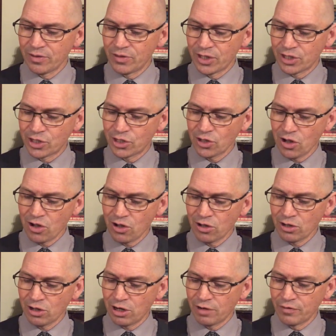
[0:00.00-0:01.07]
The
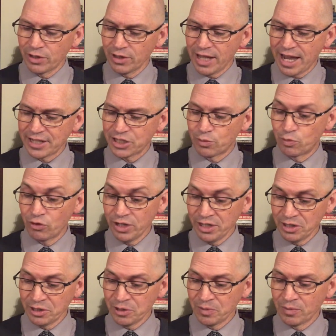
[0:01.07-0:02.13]
Song of the Last
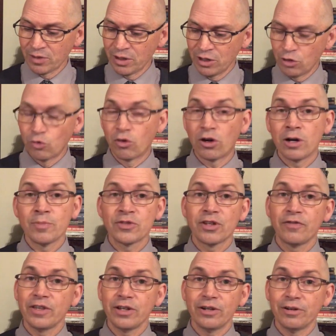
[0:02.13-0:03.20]
Briton, worms
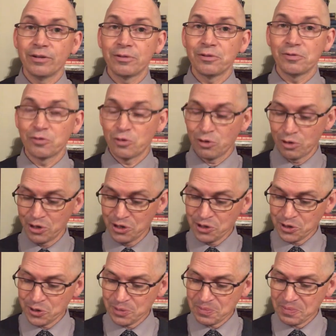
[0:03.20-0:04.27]
of the earth, of
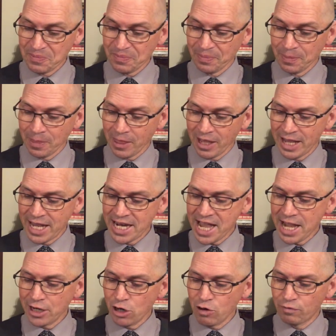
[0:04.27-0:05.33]
course, an
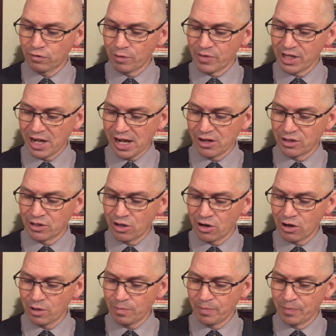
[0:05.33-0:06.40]
echo from the iron
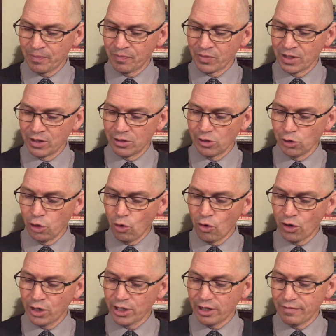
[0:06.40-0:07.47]
harp,
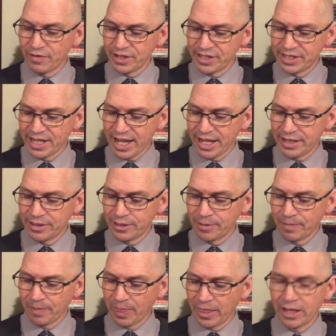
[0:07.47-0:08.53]
Lord of the Dead,
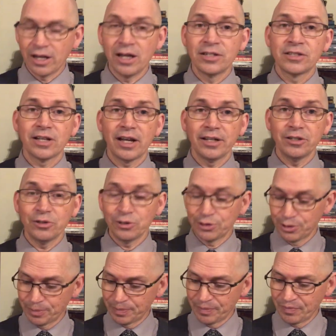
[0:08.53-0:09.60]

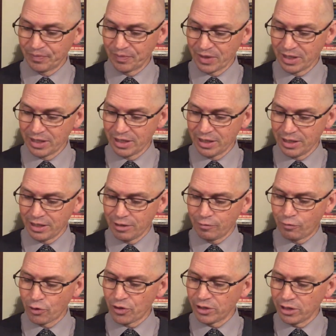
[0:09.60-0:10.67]
Untitled,
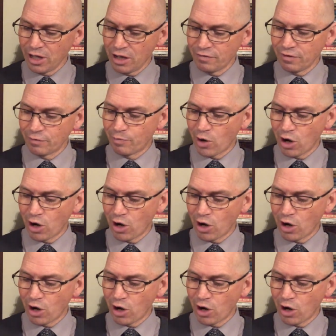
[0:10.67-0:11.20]
For the Love of